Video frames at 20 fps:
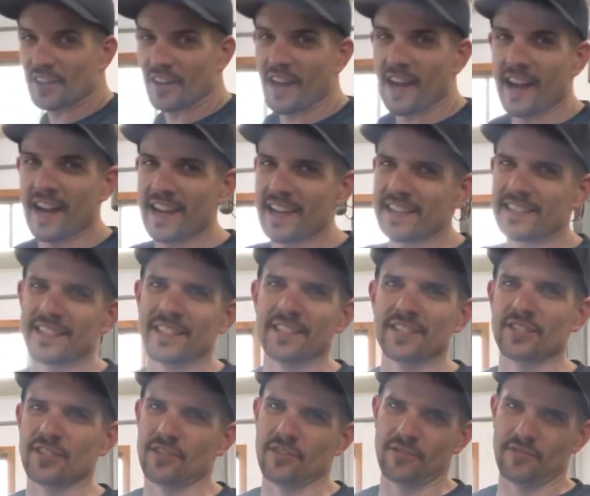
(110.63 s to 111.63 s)
eyes.
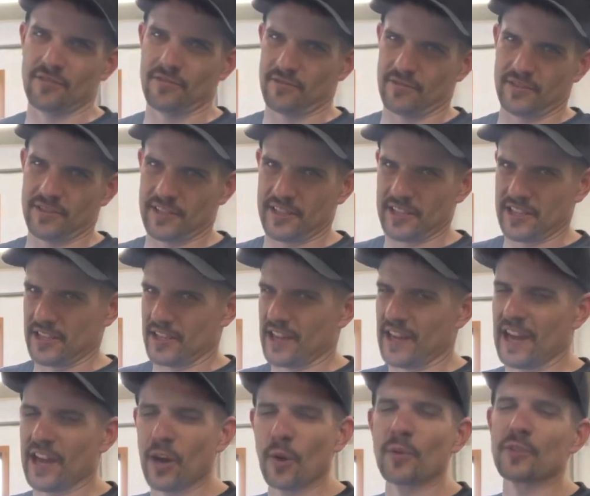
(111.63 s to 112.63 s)
And so
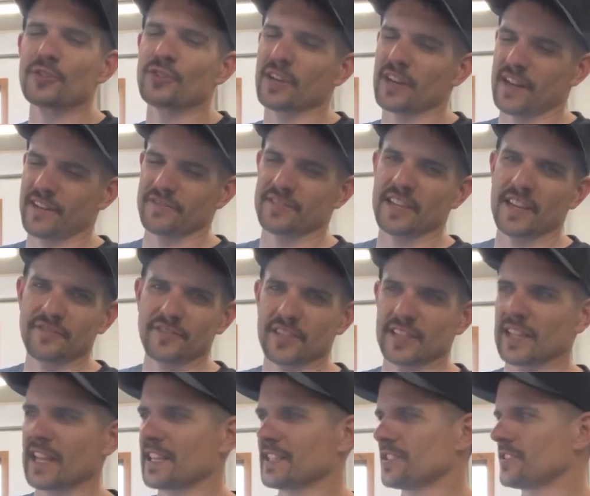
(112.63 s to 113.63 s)
I always try to have safety
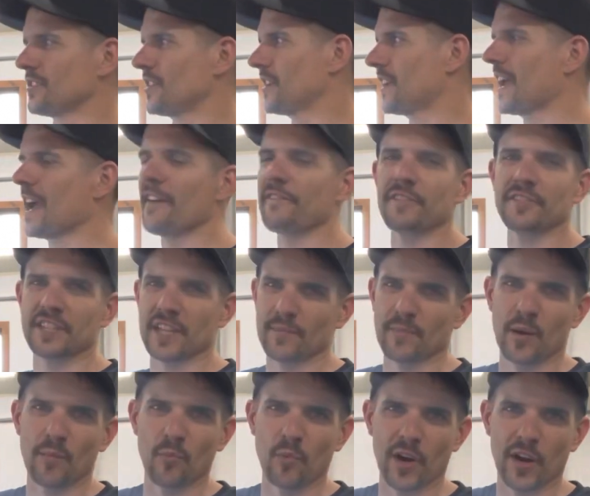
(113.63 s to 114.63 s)
glasses on. Half the time
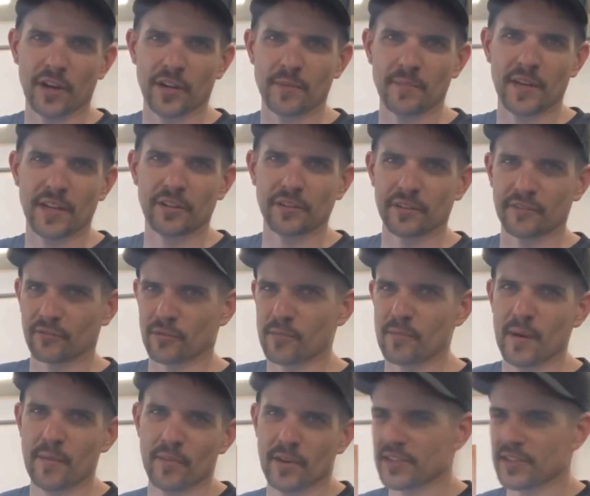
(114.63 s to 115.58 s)
I'm wearing them, I don't even remember I